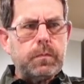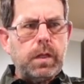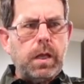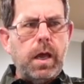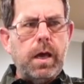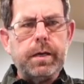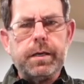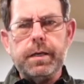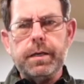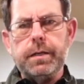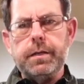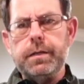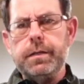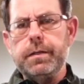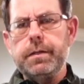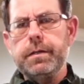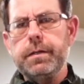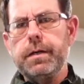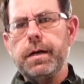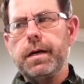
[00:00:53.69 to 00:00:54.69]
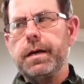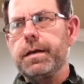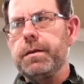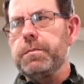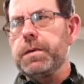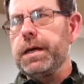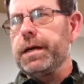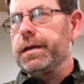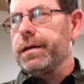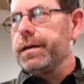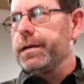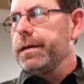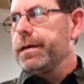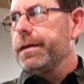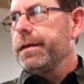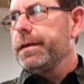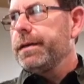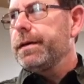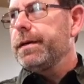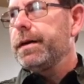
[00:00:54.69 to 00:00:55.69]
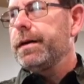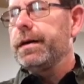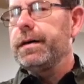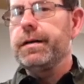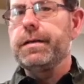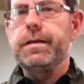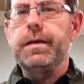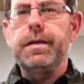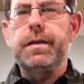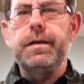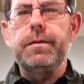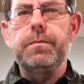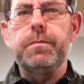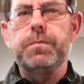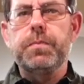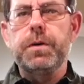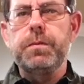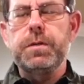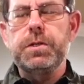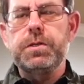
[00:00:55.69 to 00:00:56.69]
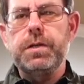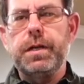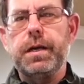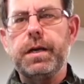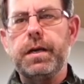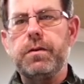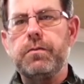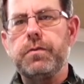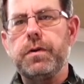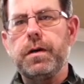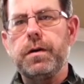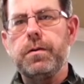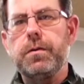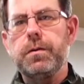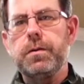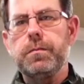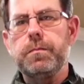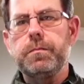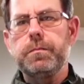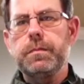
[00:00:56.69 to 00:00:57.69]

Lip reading: I can make pretty much any kind of firearm.